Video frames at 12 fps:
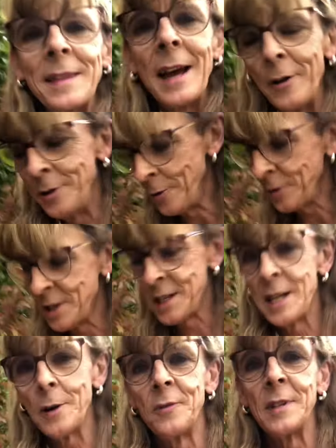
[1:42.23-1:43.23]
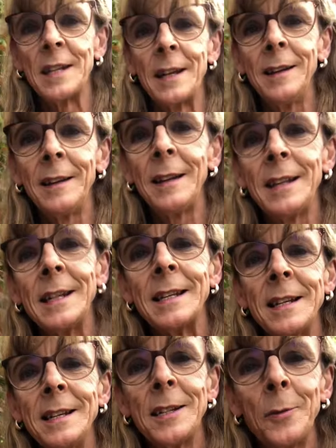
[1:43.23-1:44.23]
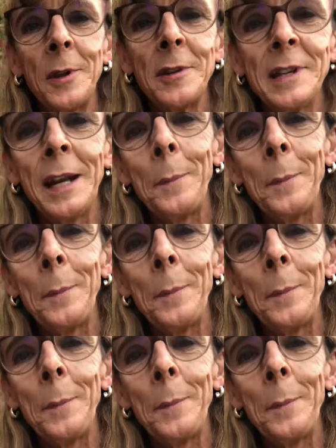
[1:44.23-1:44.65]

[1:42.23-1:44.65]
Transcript: that, I knocked the selfie stick. Look at these, can you see all those little